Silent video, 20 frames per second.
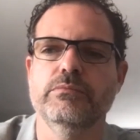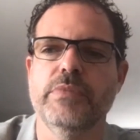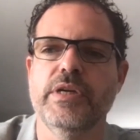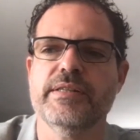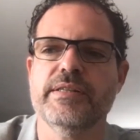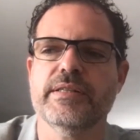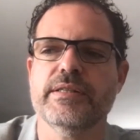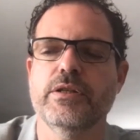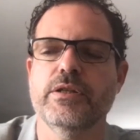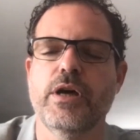
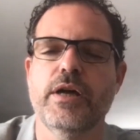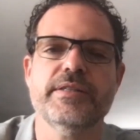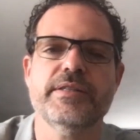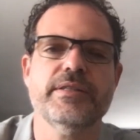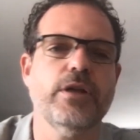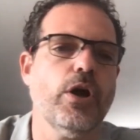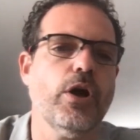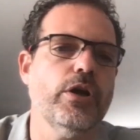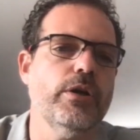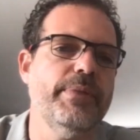It's
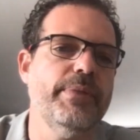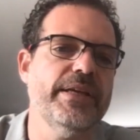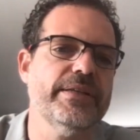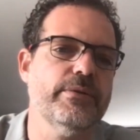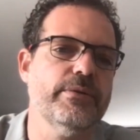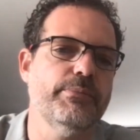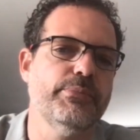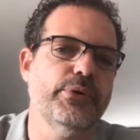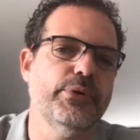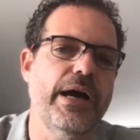not going to be a
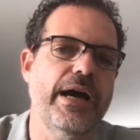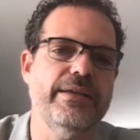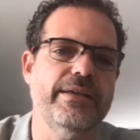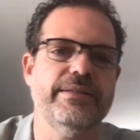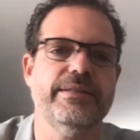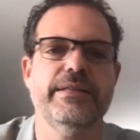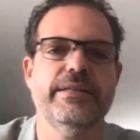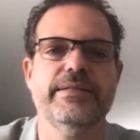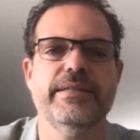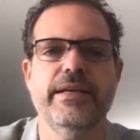
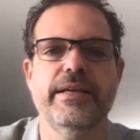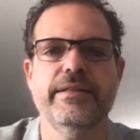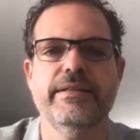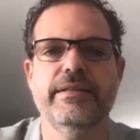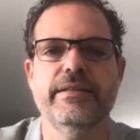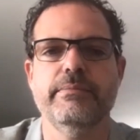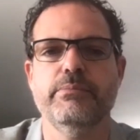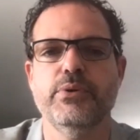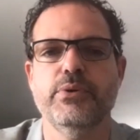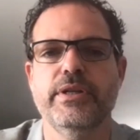surprise, let's say,
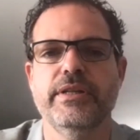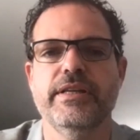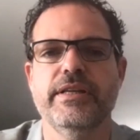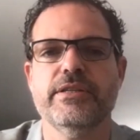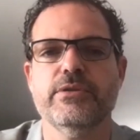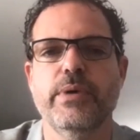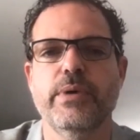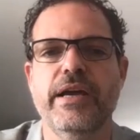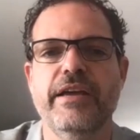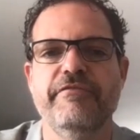put it
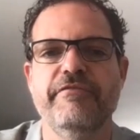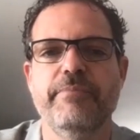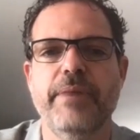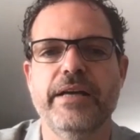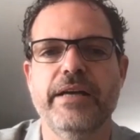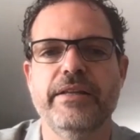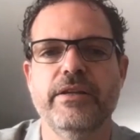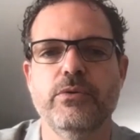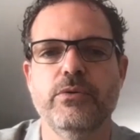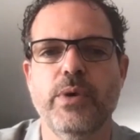this way, if
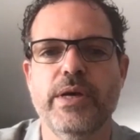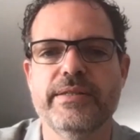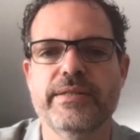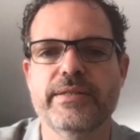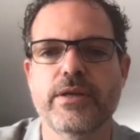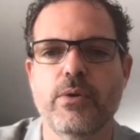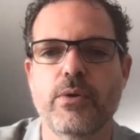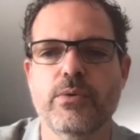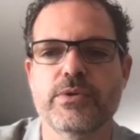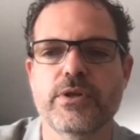Biden wins.
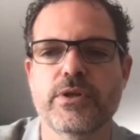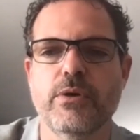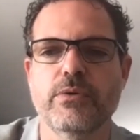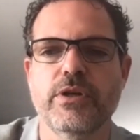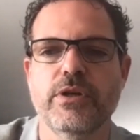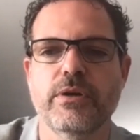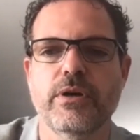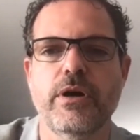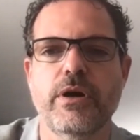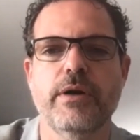So
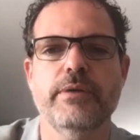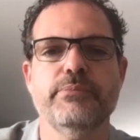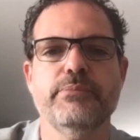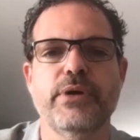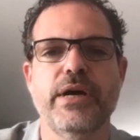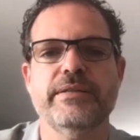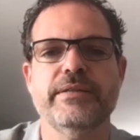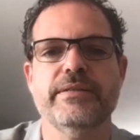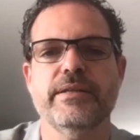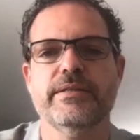the current
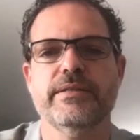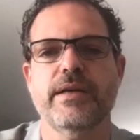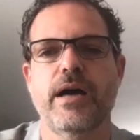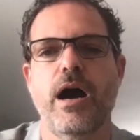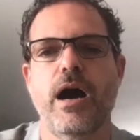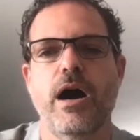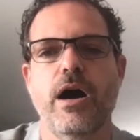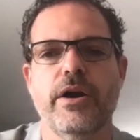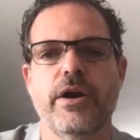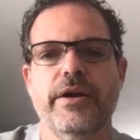prices
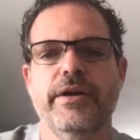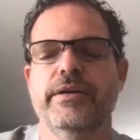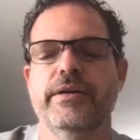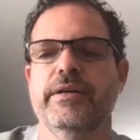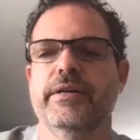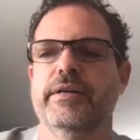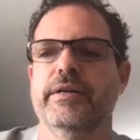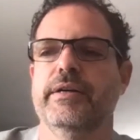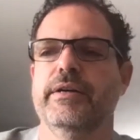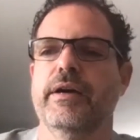are
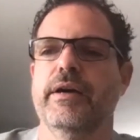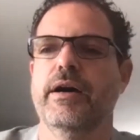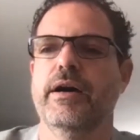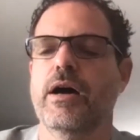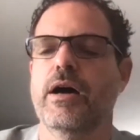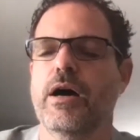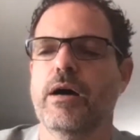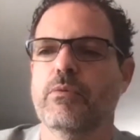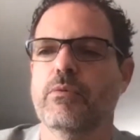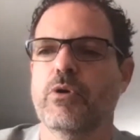
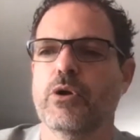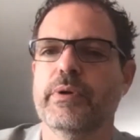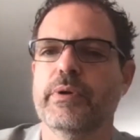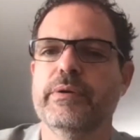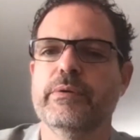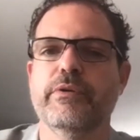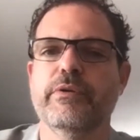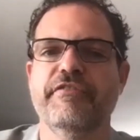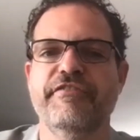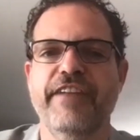
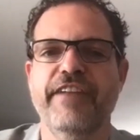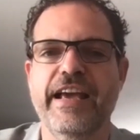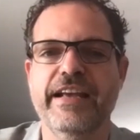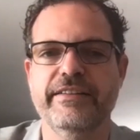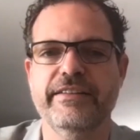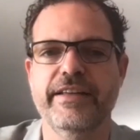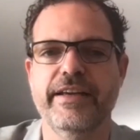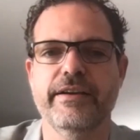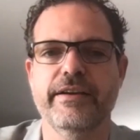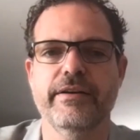already
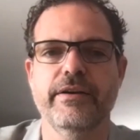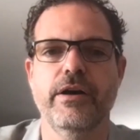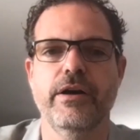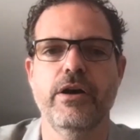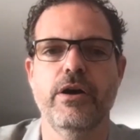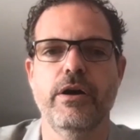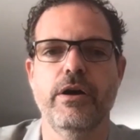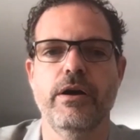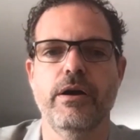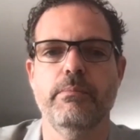reflecting
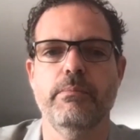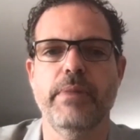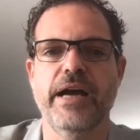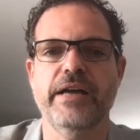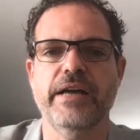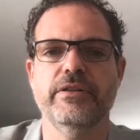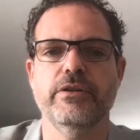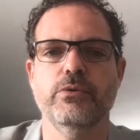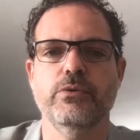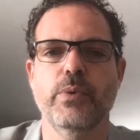a
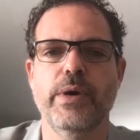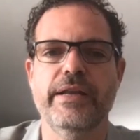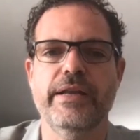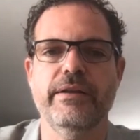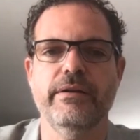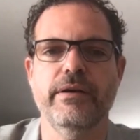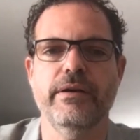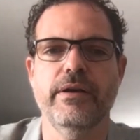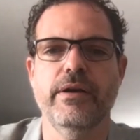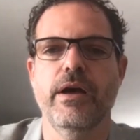Biden
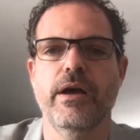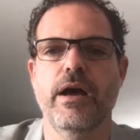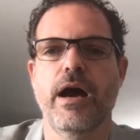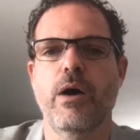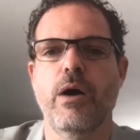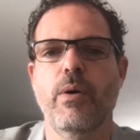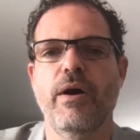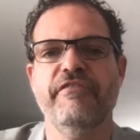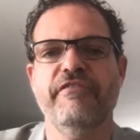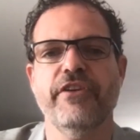win.
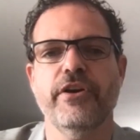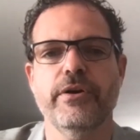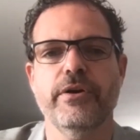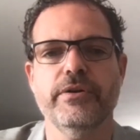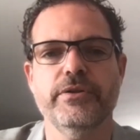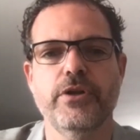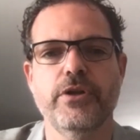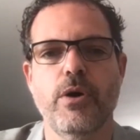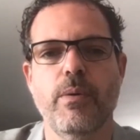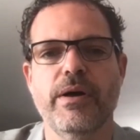
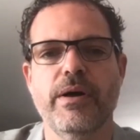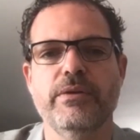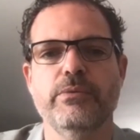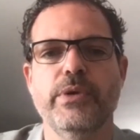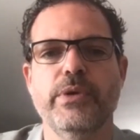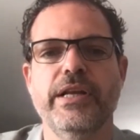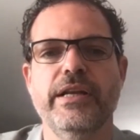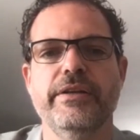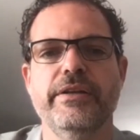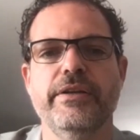However, no one
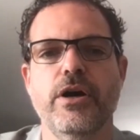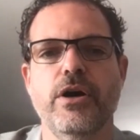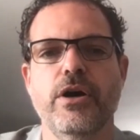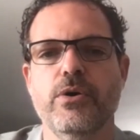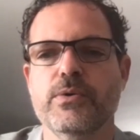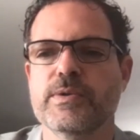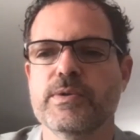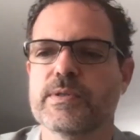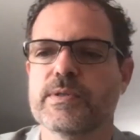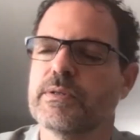really
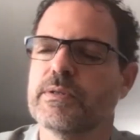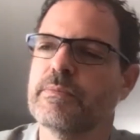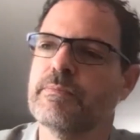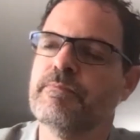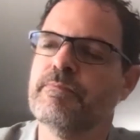knows